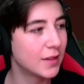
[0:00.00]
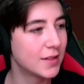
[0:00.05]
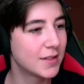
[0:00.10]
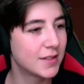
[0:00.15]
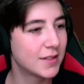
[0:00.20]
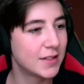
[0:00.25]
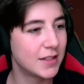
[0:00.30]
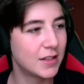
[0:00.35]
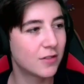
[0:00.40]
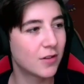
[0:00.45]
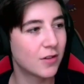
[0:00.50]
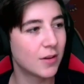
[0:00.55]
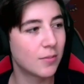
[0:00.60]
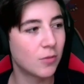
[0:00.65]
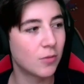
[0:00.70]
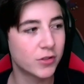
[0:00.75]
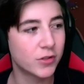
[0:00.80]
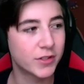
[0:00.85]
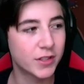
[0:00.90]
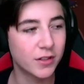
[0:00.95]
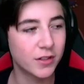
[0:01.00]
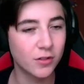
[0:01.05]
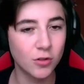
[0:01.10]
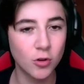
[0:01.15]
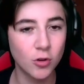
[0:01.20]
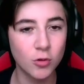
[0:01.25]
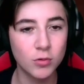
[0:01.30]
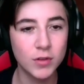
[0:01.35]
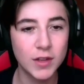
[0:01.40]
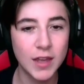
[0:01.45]
the secret monster
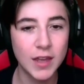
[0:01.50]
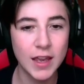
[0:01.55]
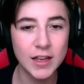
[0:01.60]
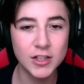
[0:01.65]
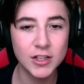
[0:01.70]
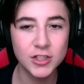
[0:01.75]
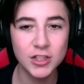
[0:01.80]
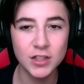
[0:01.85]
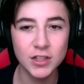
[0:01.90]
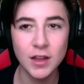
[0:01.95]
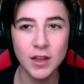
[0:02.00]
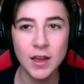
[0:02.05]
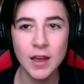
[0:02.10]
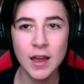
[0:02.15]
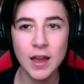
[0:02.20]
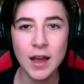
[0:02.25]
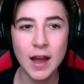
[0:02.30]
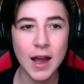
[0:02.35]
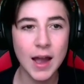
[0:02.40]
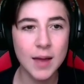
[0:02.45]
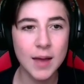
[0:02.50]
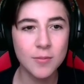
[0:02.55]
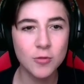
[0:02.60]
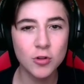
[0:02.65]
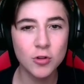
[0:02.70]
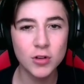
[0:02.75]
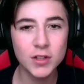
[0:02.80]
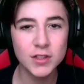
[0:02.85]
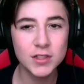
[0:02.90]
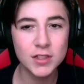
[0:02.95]
location. I'm
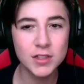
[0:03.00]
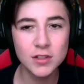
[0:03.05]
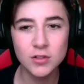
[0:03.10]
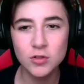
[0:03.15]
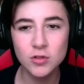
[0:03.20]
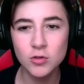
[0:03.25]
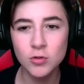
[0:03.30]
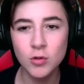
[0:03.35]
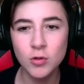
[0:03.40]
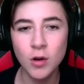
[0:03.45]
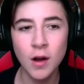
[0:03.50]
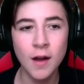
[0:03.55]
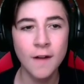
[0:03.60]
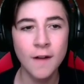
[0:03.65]
going to do